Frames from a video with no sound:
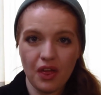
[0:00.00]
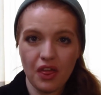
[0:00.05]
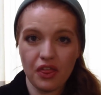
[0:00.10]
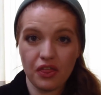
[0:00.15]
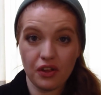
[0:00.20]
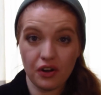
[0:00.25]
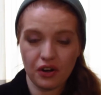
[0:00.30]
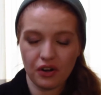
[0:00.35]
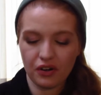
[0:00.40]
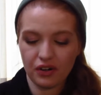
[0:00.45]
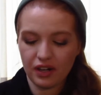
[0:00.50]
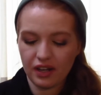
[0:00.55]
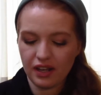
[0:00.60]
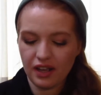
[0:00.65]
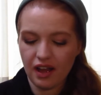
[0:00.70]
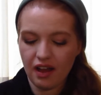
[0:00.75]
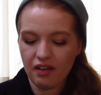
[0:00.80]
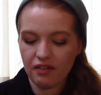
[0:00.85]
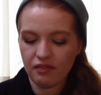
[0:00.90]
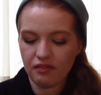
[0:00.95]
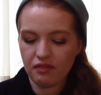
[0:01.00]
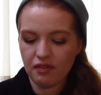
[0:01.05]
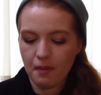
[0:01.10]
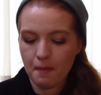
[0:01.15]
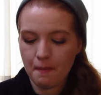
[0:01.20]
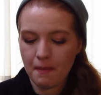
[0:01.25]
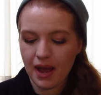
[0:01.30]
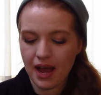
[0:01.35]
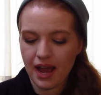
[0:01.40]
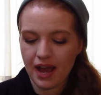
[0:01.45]
third of
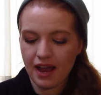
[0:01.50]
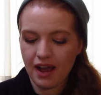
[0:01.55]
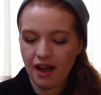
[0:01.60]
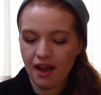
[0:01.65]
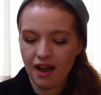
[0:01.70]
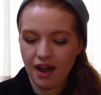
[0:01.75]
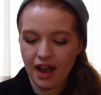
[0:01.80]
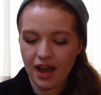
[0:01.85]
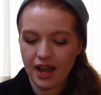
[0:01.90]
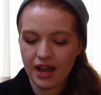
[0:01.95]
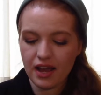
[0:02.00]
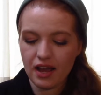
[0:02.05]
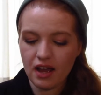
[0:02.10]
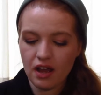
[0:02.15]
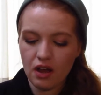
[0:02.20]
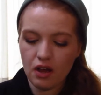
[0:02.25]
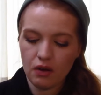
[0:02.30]
my eye